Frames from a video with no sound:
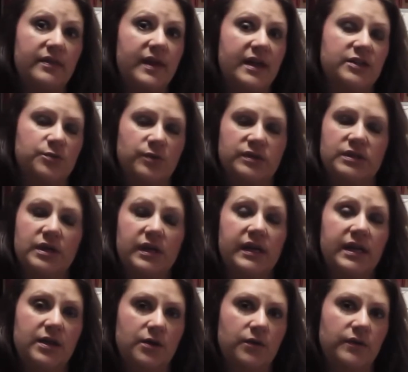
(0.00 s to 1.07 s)
That's what's going to
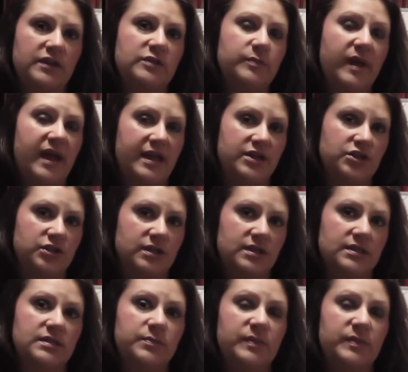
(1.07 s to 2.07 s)
kill these patients